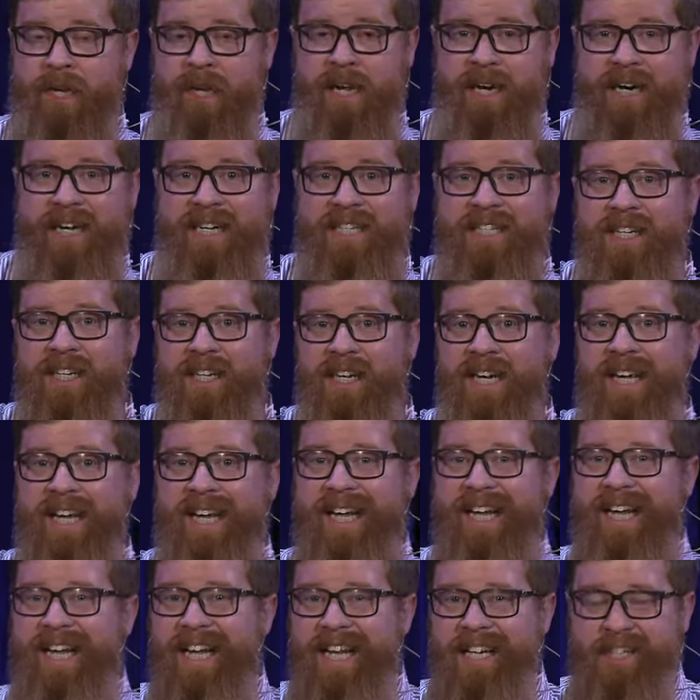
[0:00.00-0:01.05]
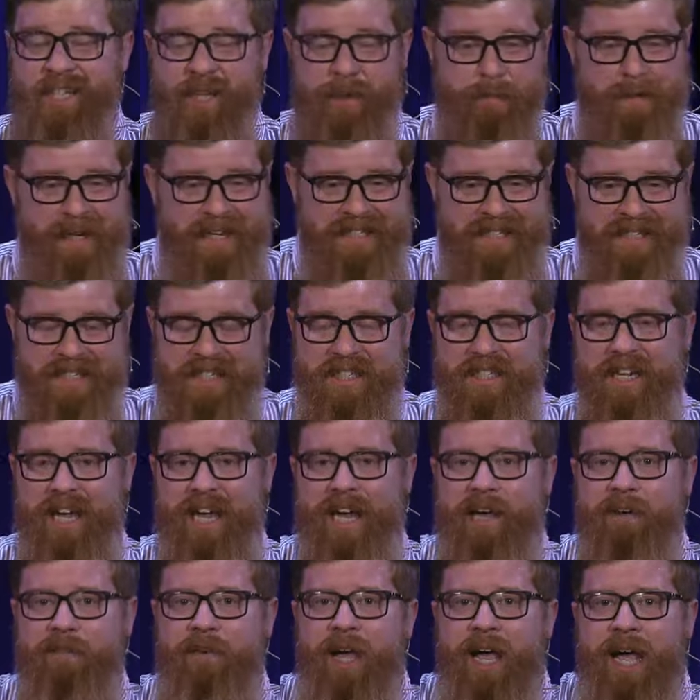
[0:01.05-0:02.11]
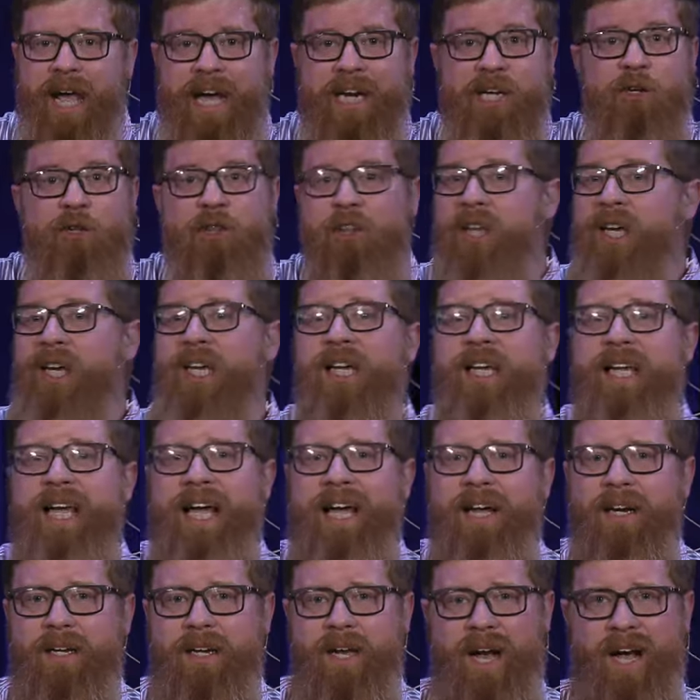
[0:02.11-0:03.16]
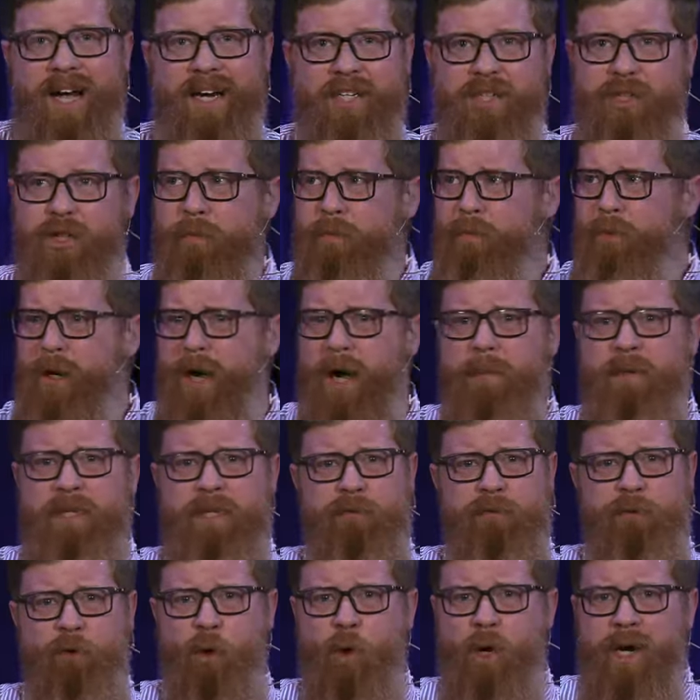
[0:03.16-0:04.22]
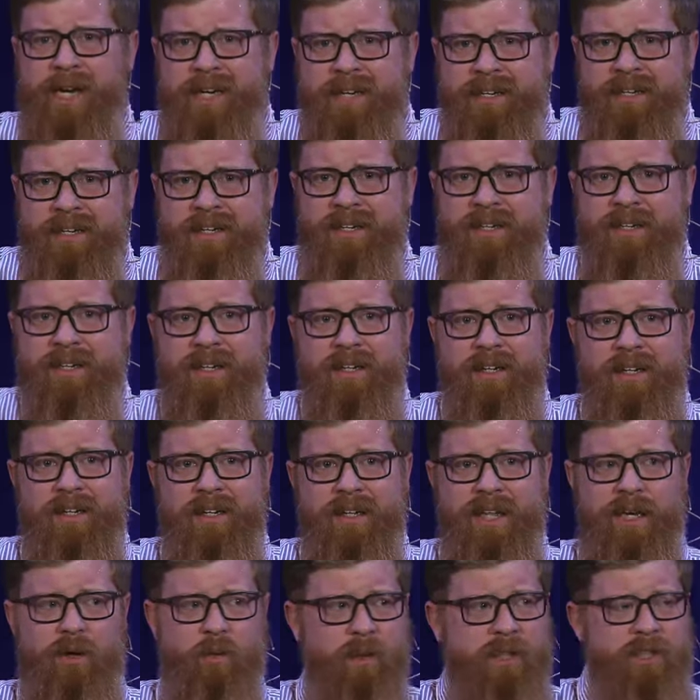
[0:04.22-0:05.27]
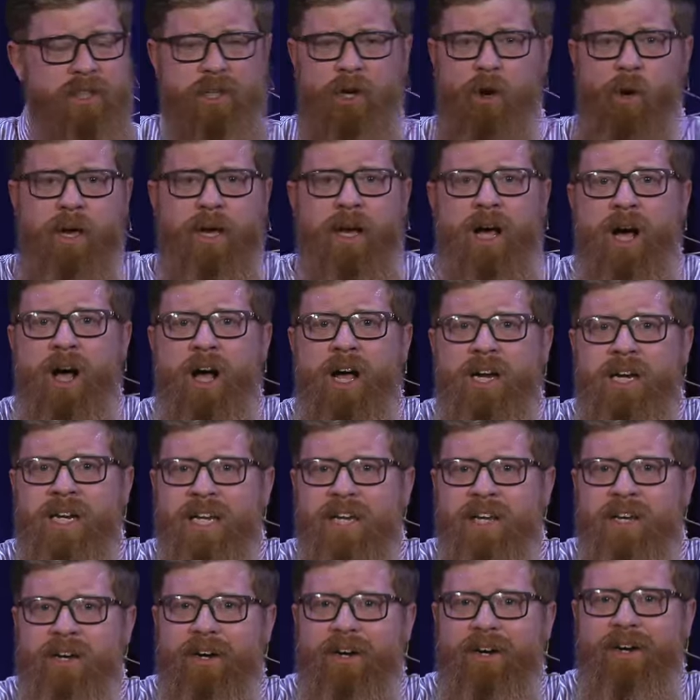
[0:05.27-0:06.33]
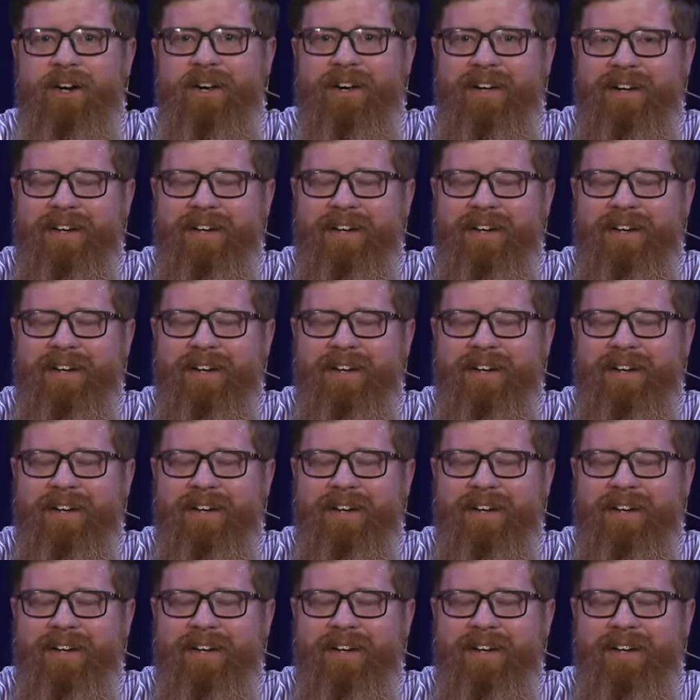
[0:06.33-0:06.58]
And he's in Egypt as a slave. And you'd think again, God, is your promise void? Like, what's going on here?